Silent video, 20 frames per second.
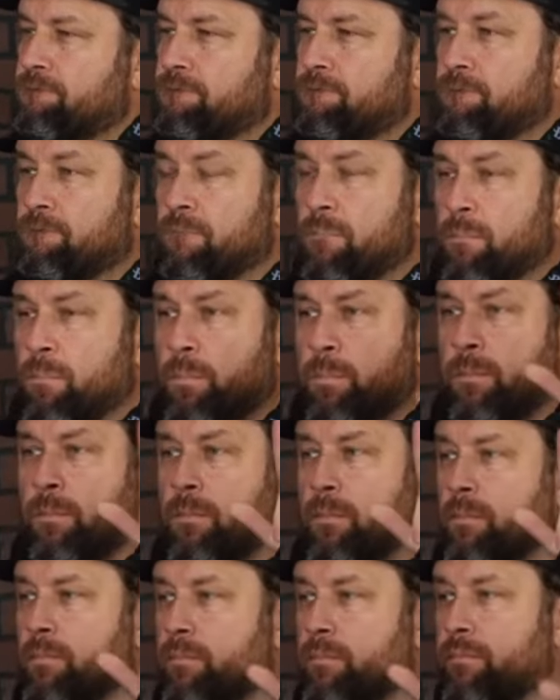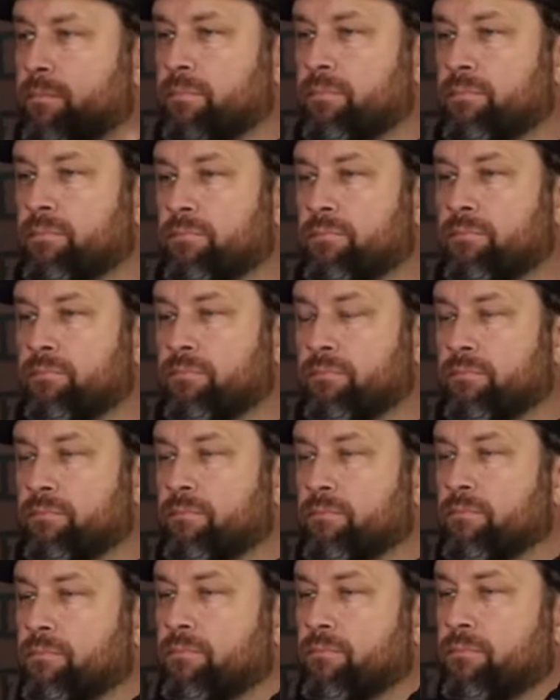
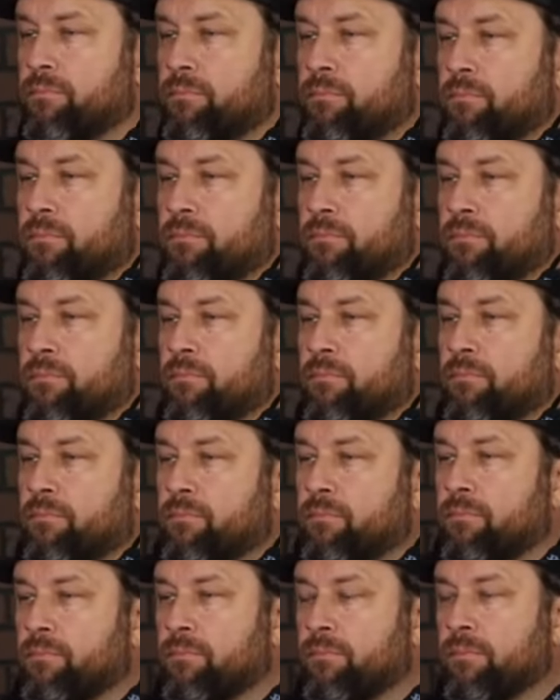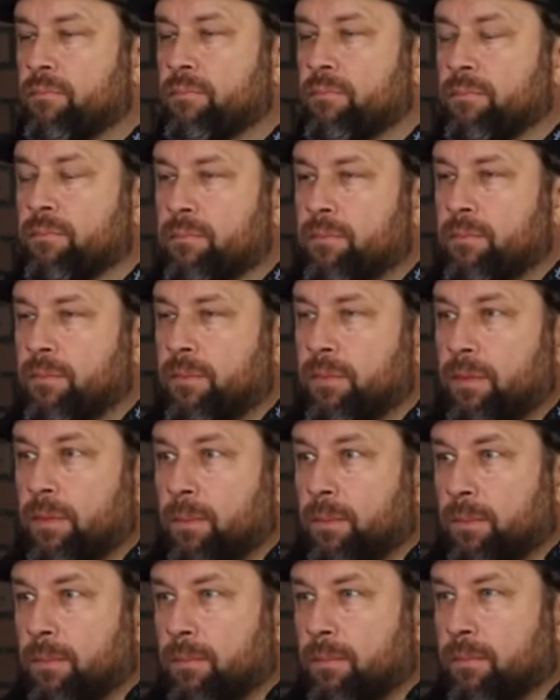
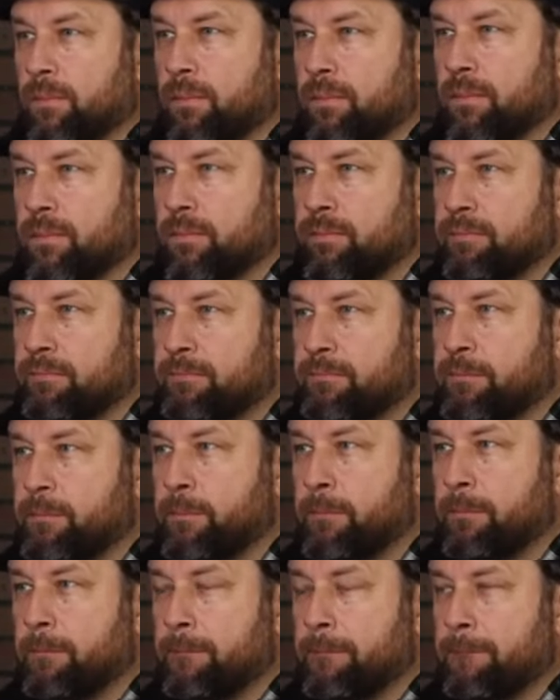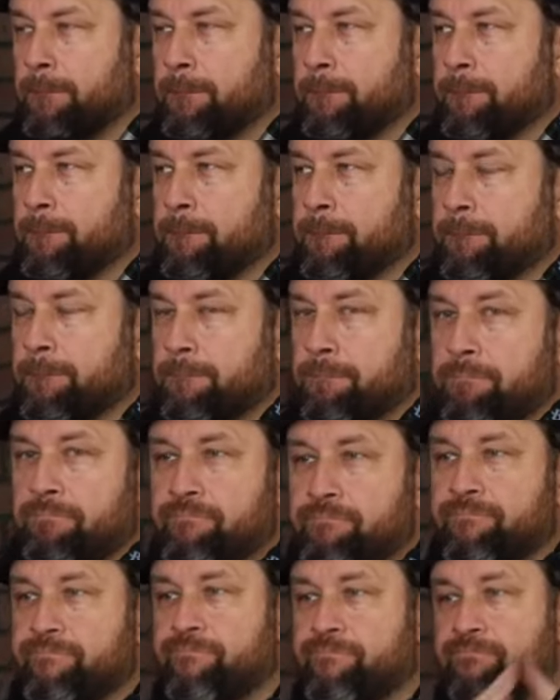
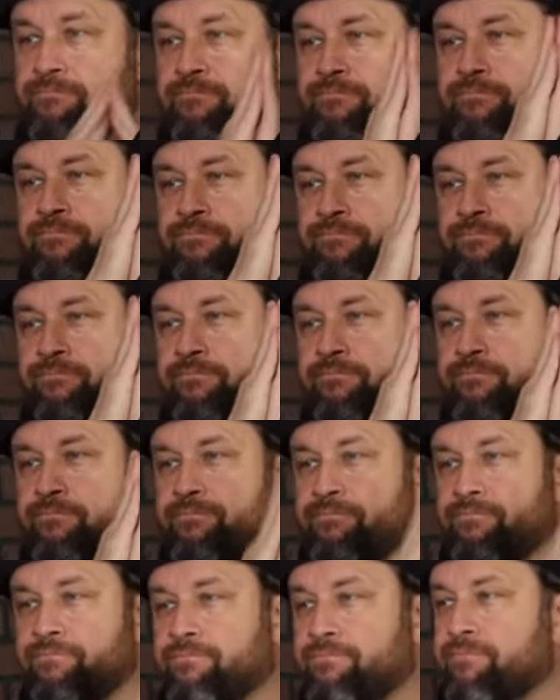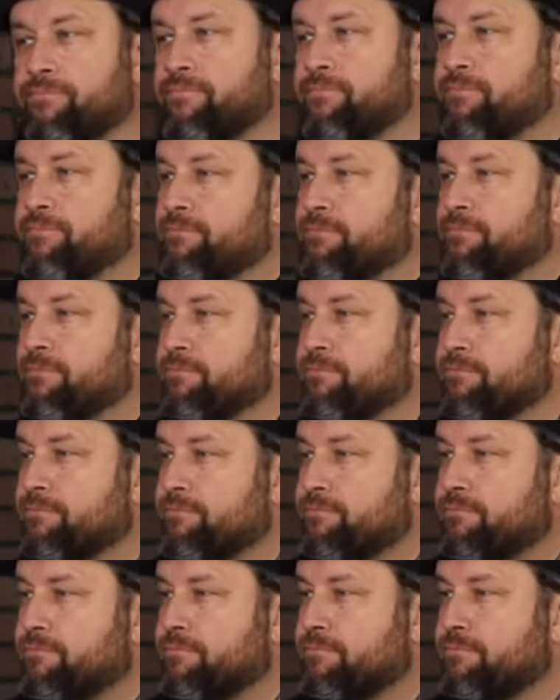No words are spoken by the person on screen.